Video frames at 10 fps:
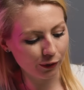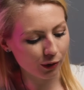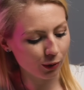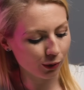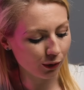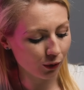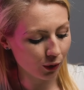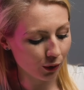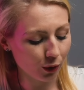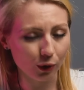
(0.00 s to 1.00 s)
for those of
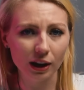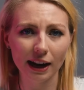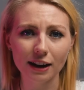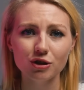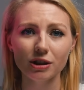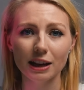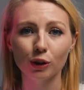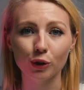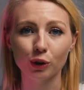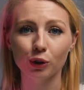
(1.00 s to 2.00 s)
you who can actually
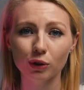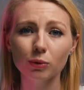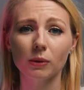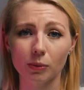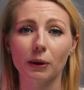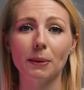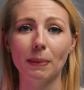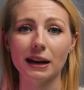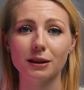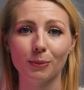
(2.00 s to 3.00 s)
look good with wearing
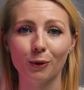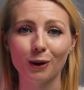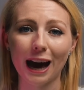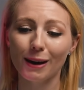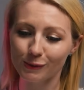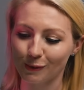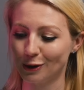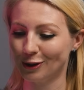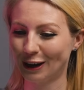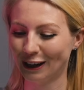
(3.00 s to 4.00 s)
basketball caps,
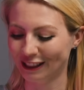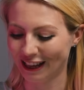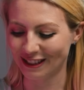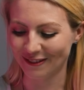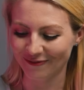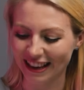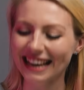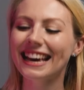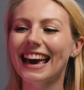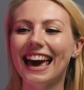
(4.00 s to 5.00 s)
which certainly isn't me.
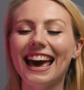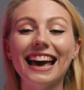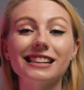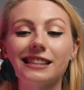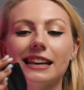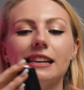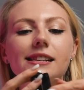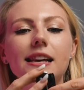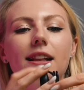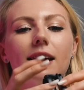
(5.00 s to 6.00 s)
It's the
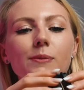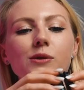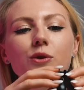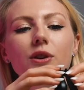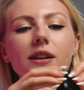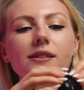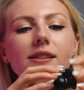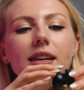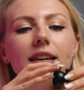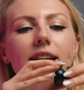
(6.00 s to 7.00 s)
easy clip, so you can
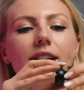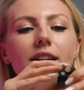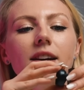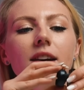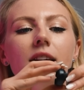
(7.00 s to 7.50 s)
see here,